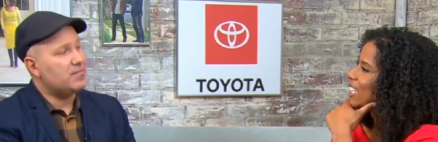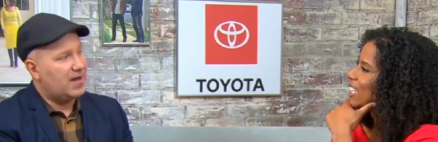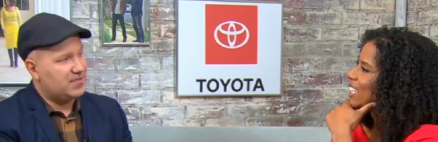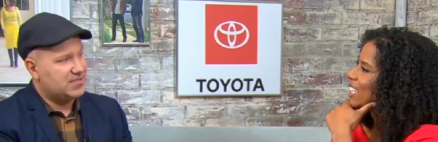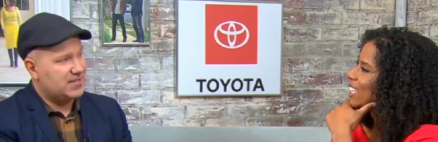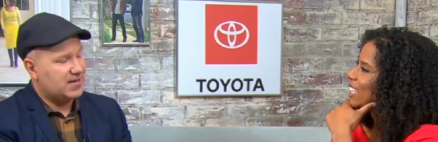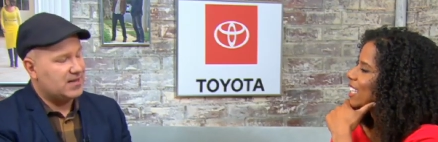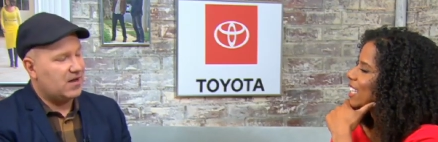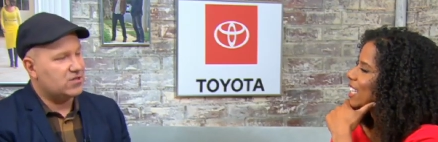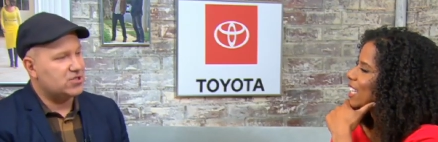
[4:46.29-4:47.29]
Speaker 1: about this
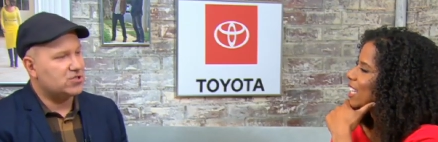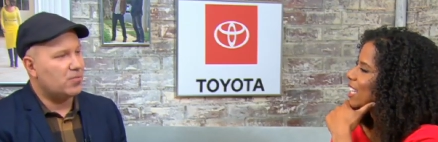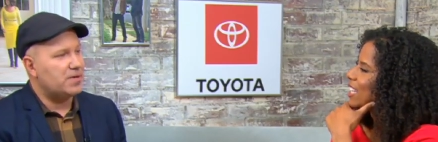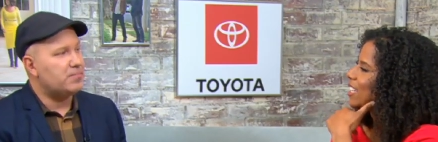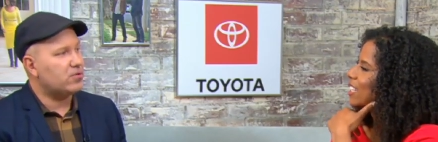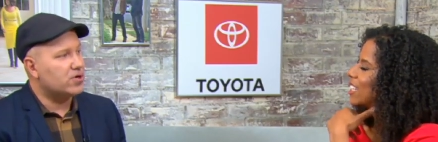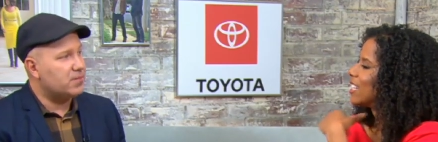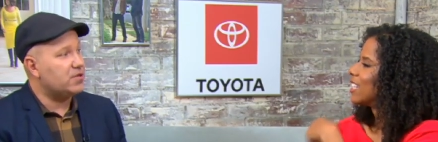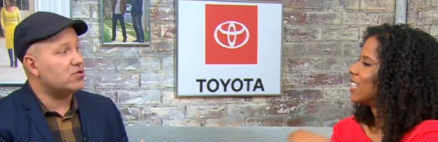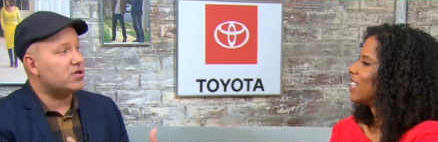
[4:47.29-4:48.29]
technology, so people are
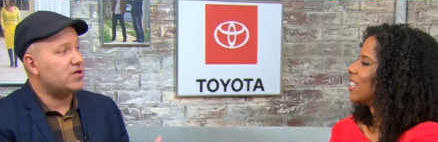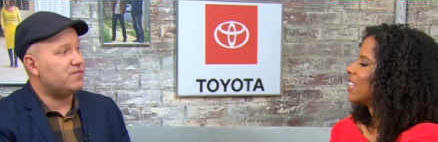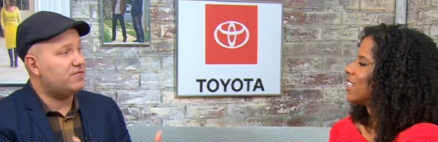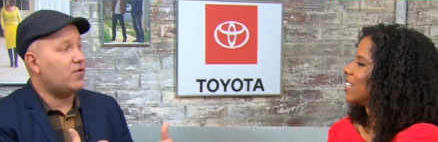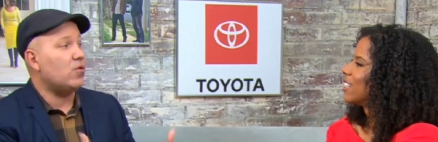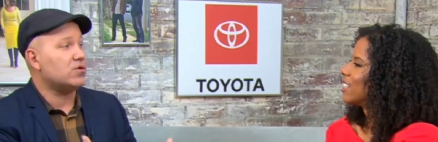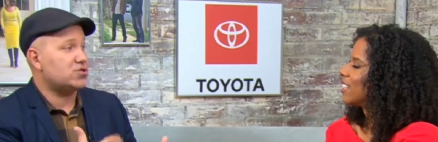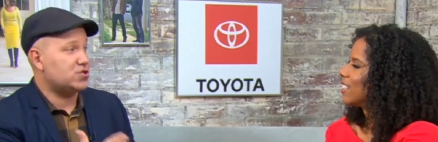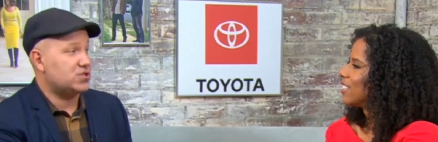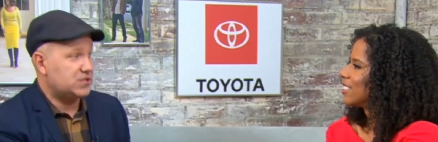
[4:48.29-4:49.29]
going to be looking
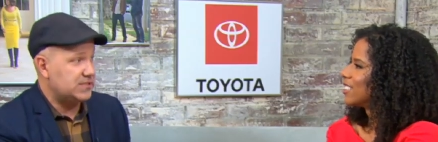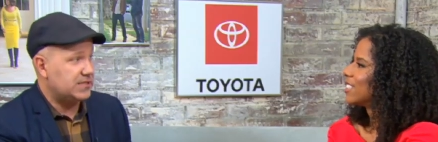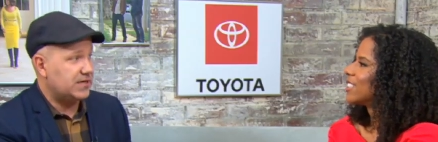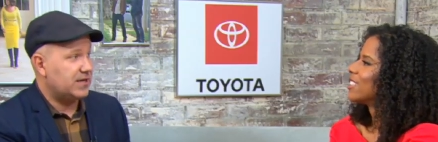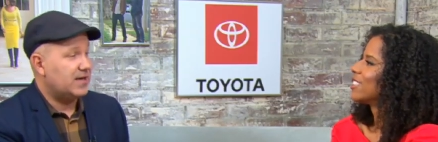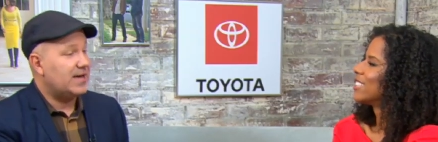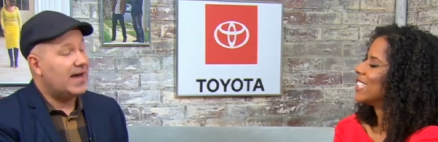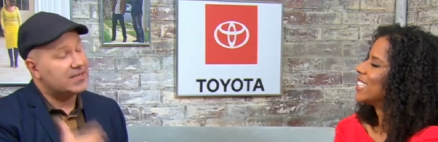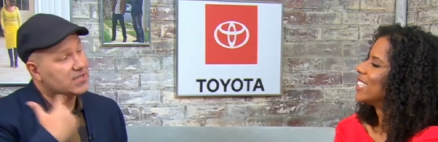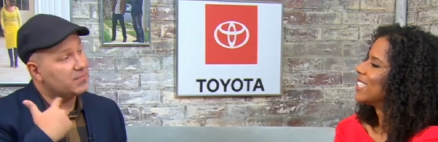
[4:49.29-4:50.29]
forward to seeing it,
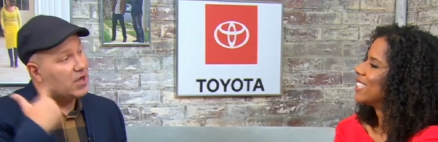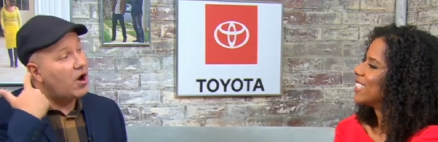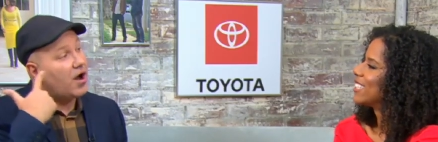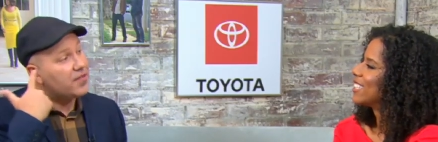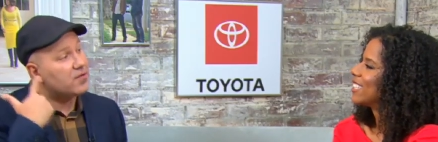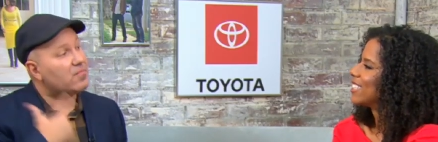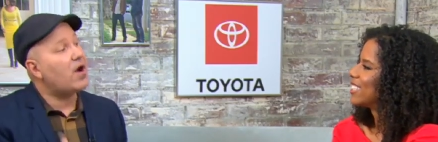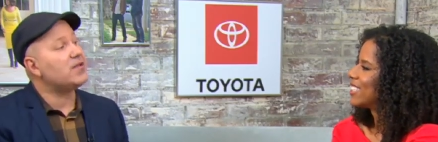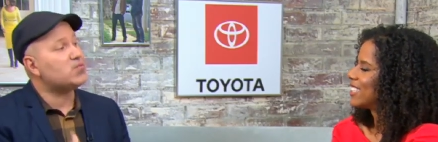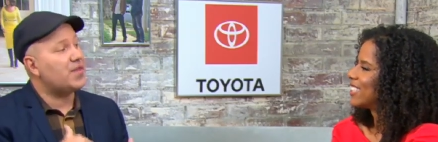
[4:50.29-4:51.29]
and it's going to be on their
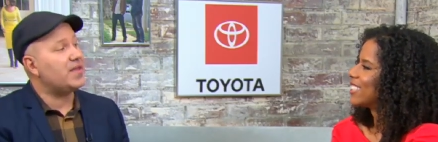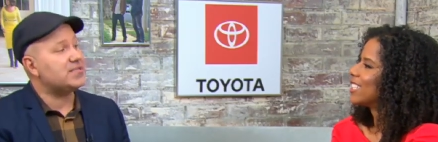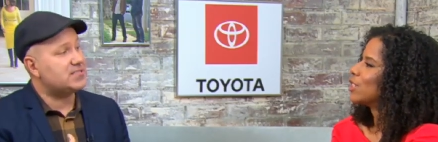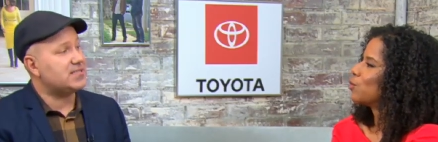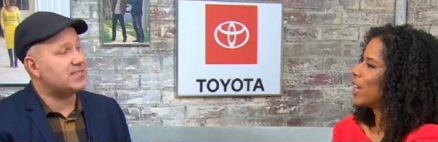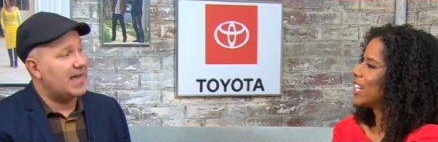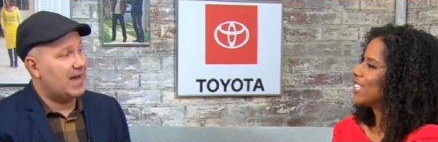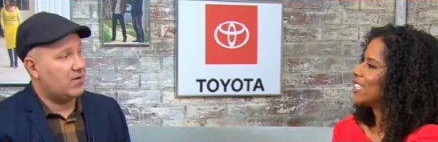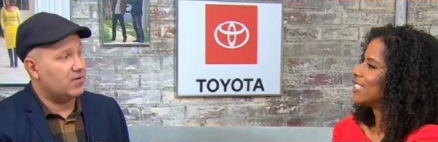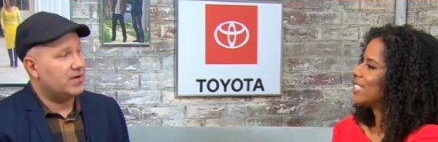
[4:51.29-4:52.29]
minds when they sit
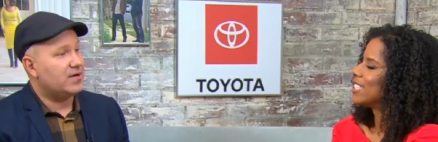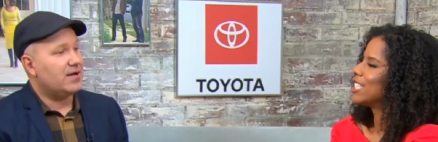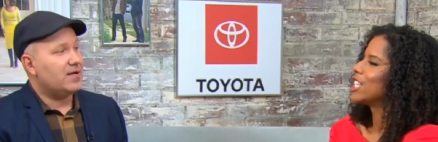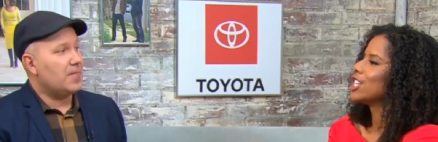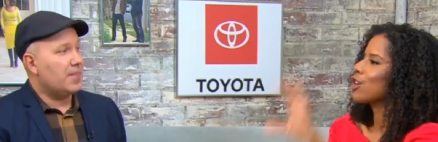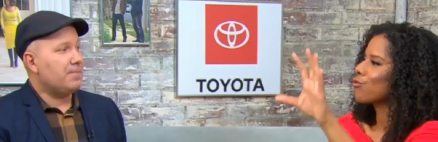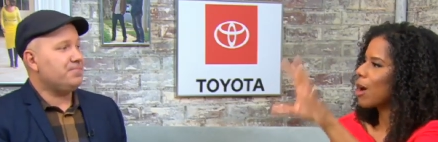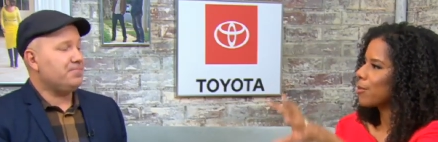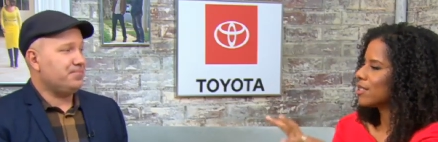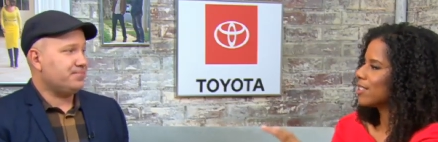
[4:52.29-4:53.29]
down.
Speaker 2: To see a young
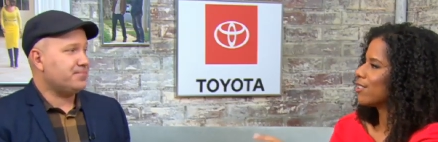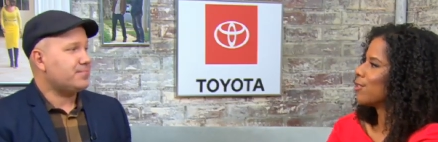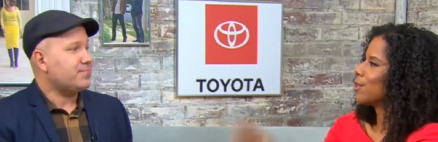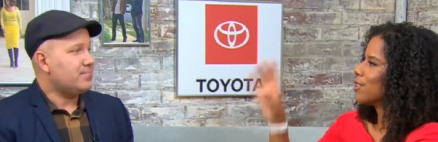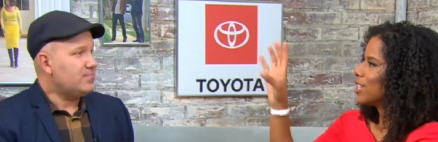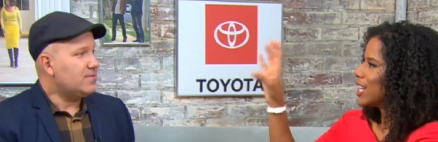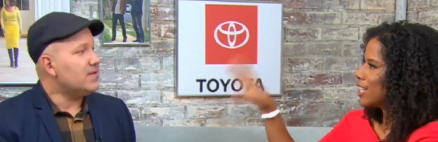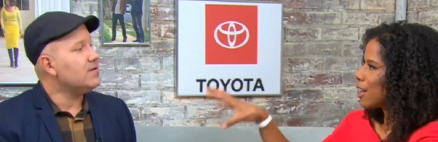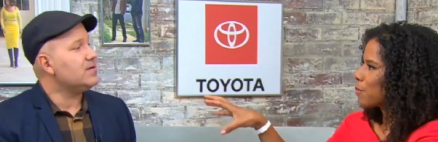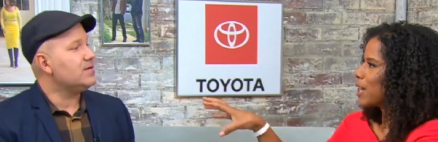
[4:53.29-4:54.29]
Robert De Niro and a, and a
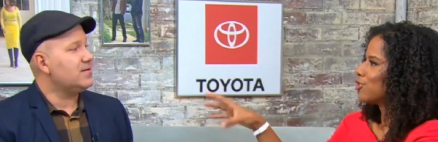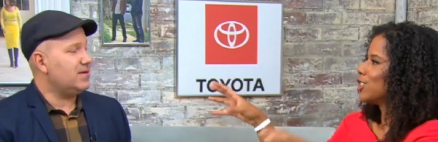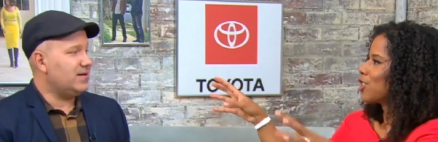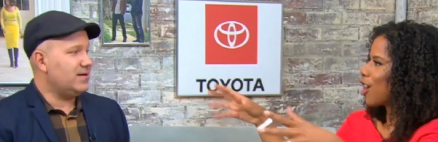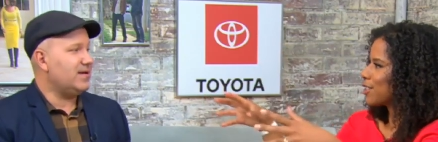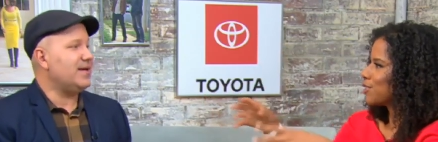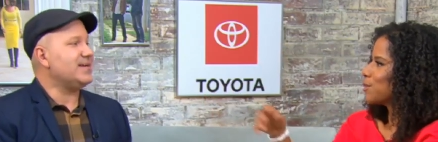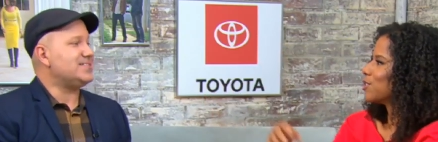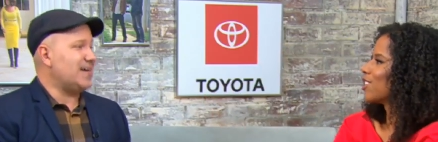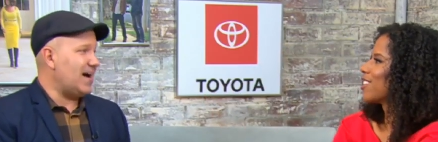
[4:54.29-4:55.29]
young Pesci talking to
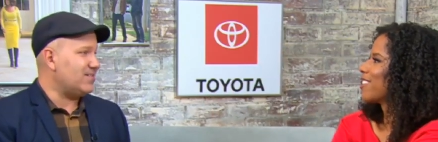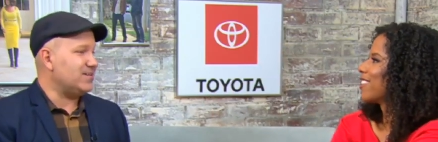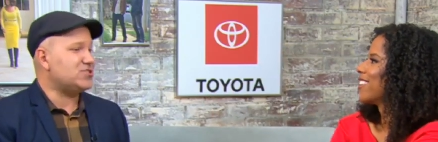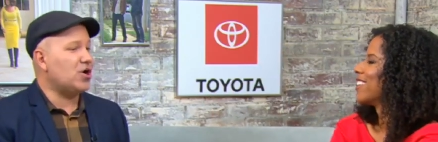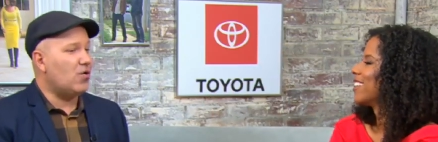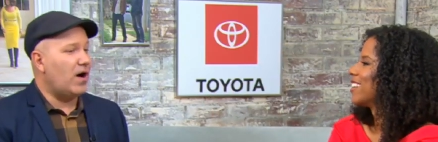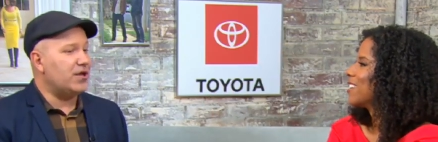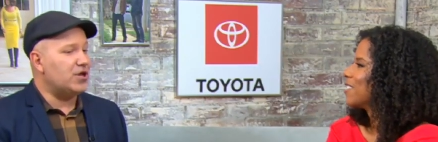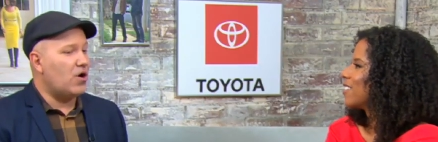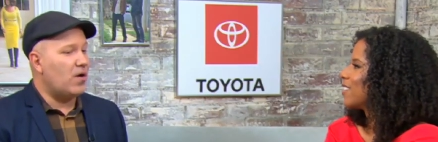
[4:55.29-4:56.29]
Speaker 1: exactly. So
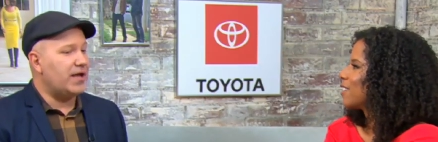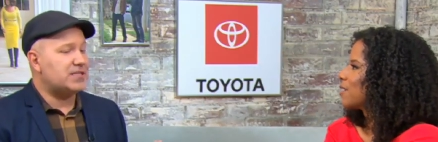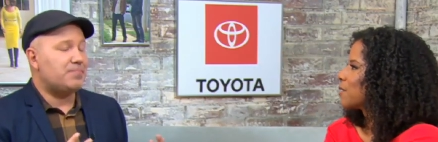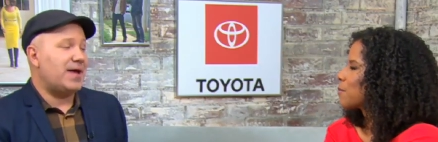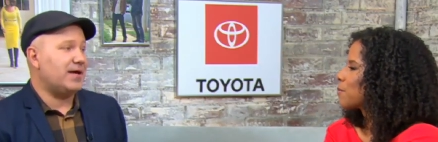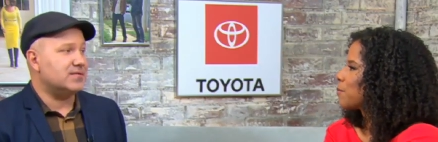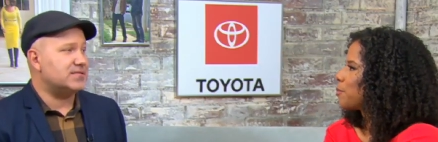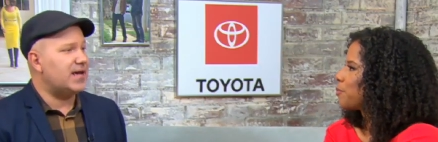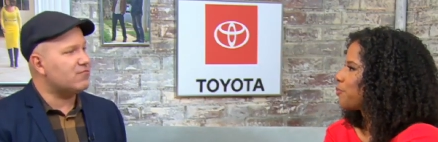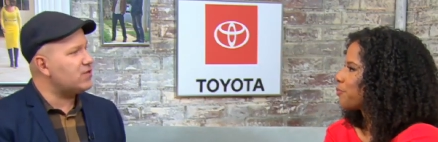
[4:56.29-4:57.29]
you know, it
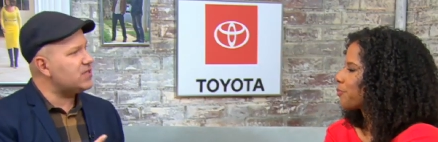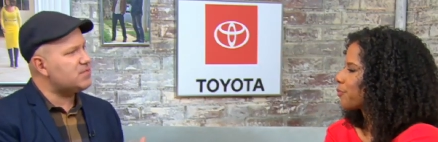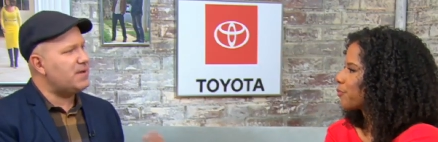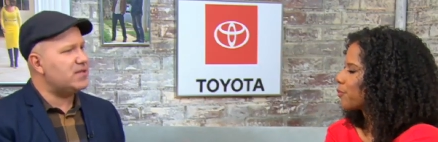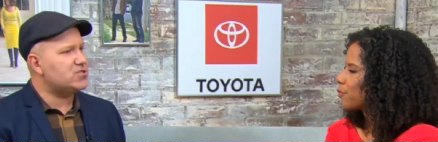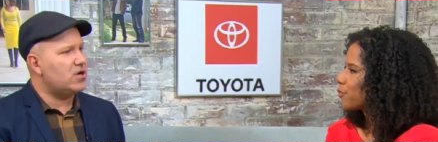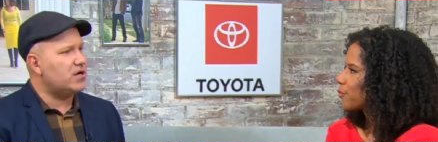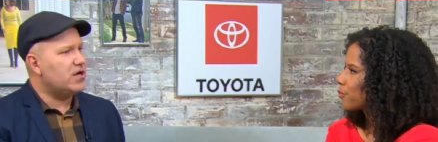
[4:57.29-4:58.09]
depends, and it really depends on